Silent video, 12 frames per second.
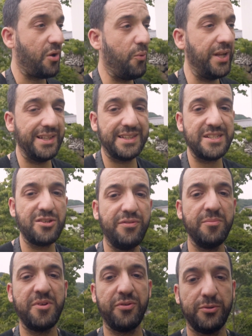Well, that's all
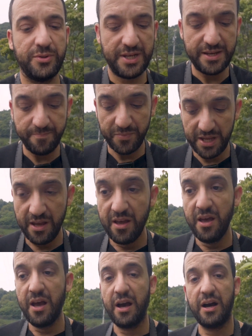for me for today.
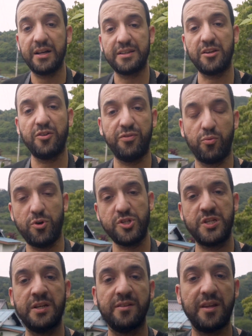Thank you for
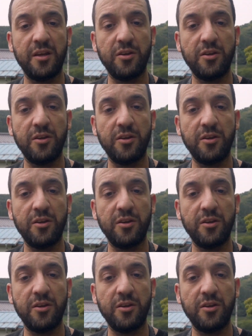watching.